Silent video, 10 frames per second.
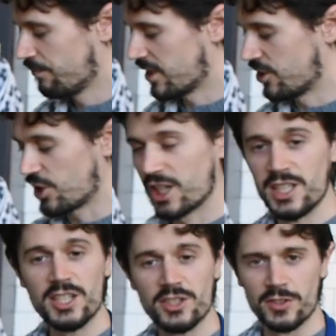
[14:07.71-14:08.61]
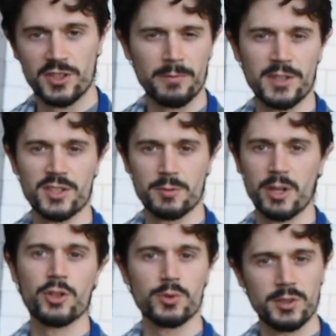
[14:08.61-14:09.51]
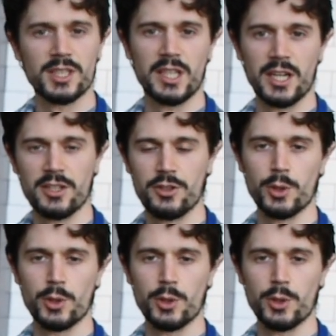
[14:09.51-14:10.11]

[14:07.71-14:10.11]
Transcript: In Chinese, if something smells really nice,